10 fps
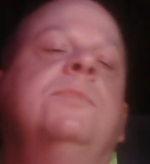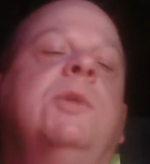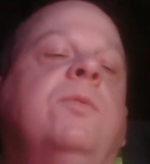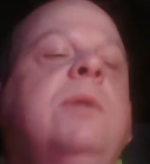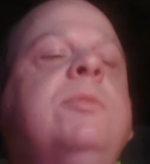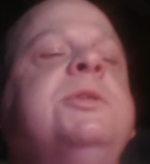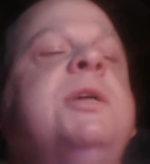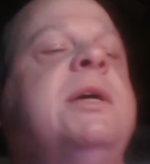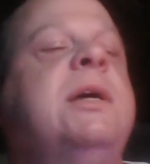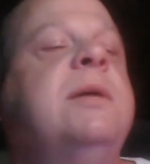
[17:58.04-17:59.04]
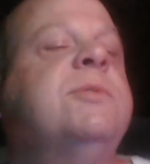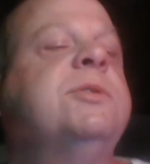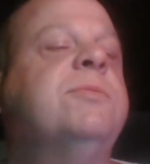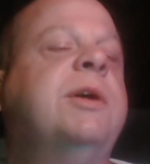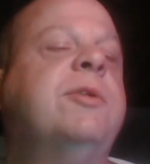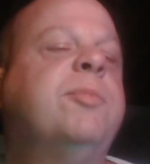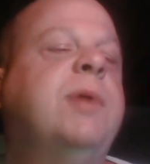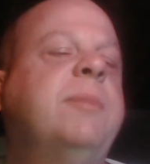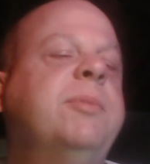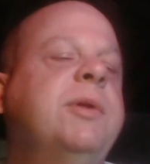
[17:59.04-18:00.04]
Where was I at with the rental
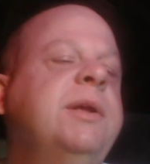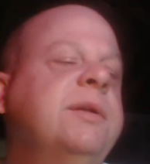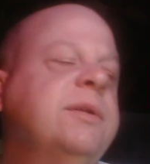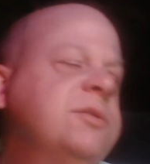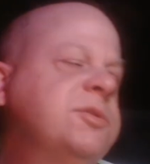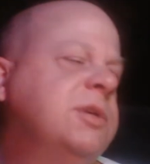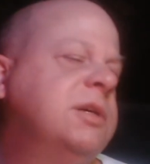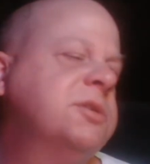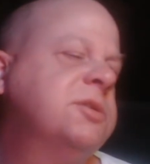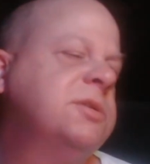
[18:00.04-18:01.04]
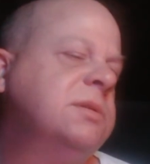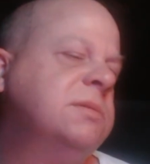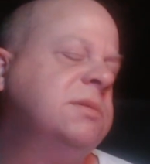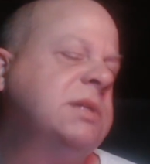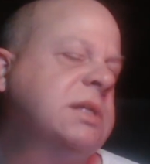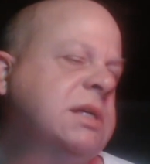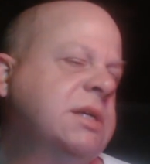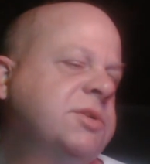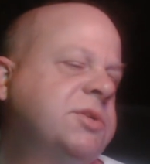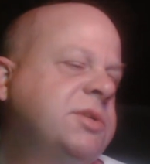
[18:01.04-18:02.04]
property and the trust and that
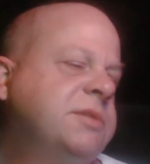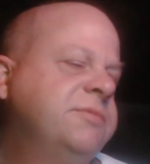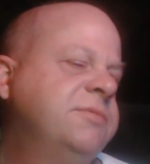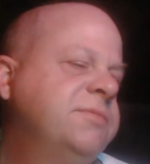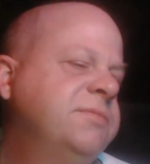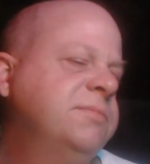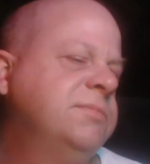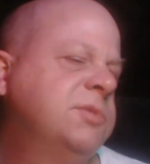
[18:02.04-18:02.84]
kind of stuff?